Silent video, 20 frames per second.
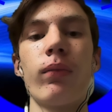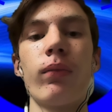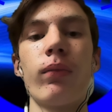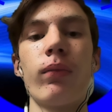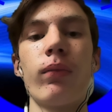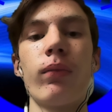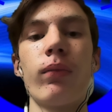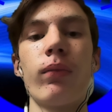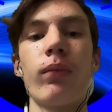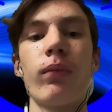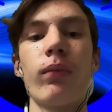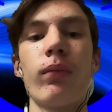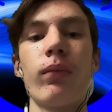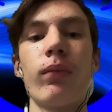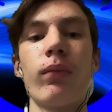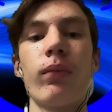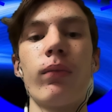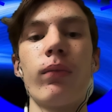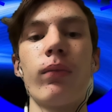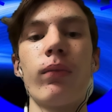
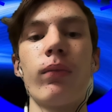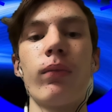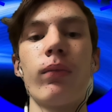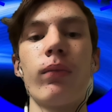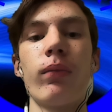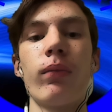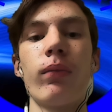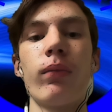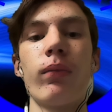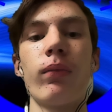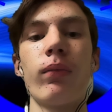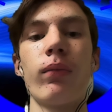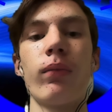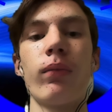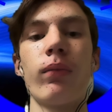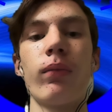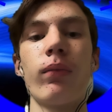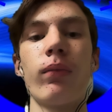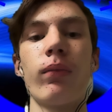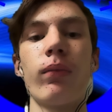
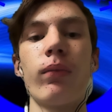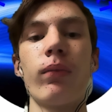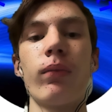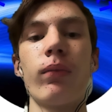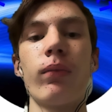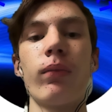(silence)